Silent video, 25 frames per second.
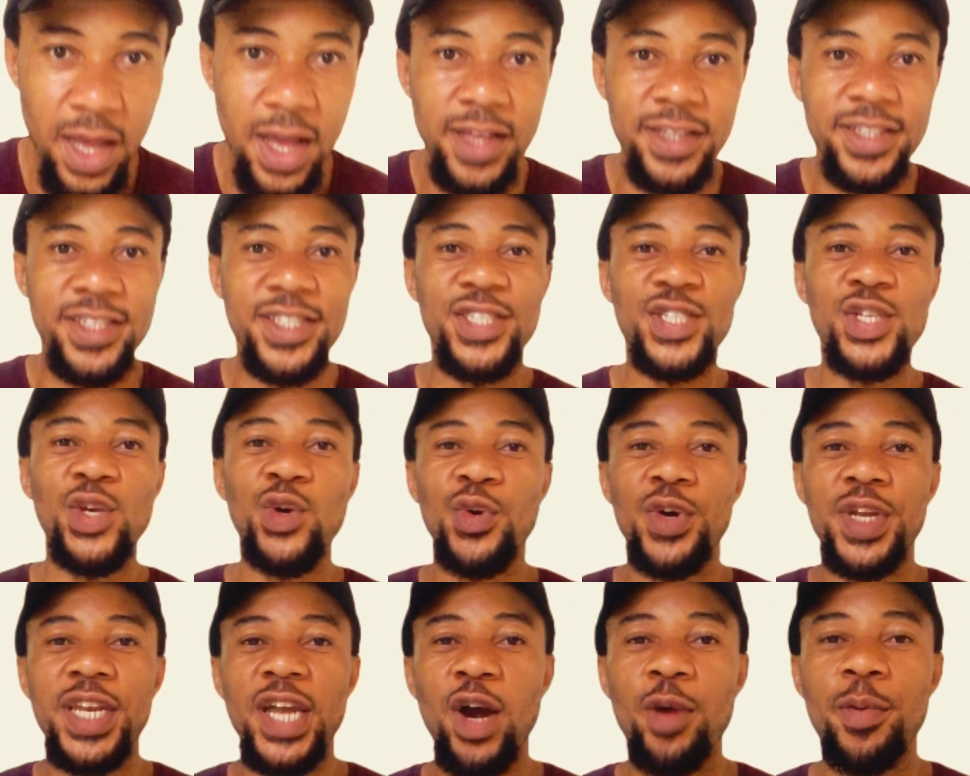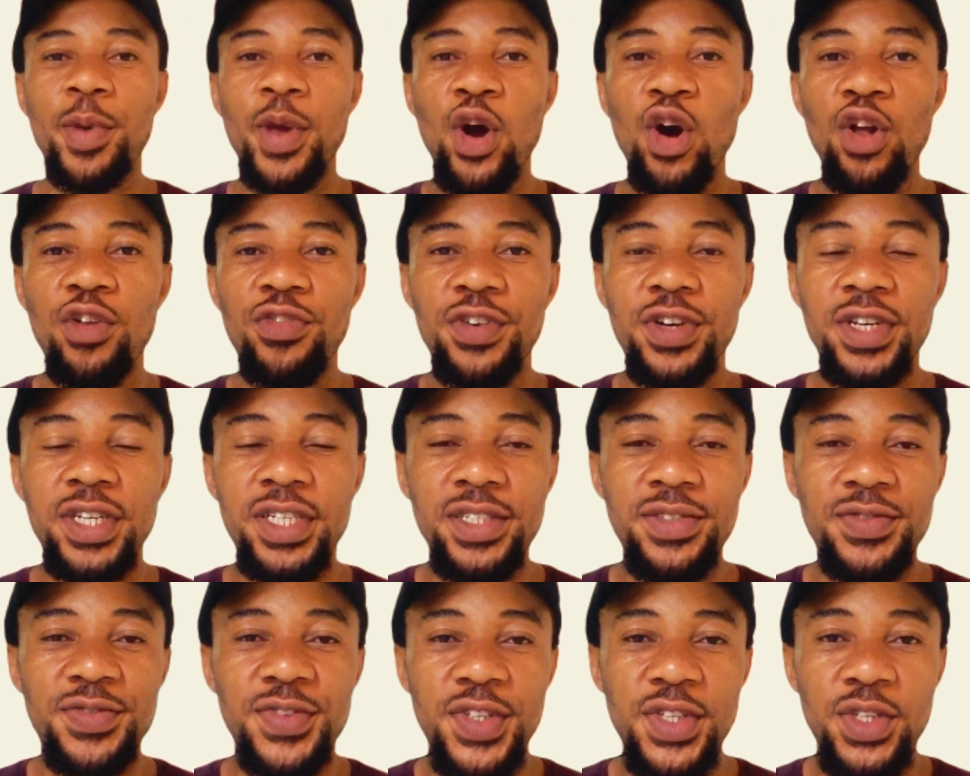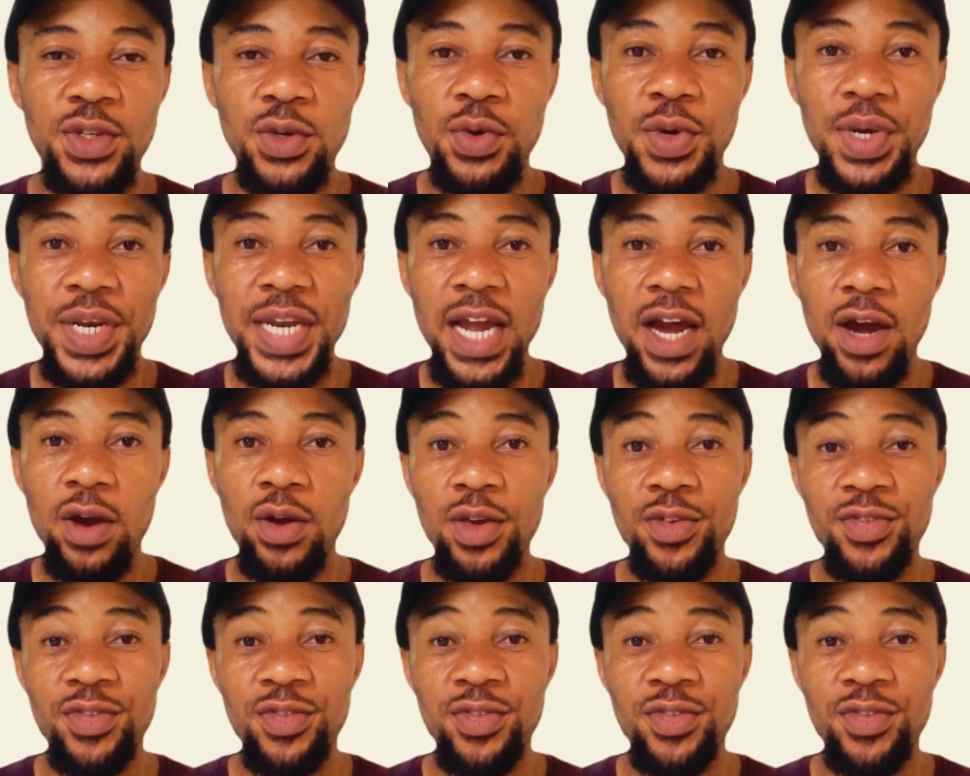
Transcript: So that'll be all for this video. Now,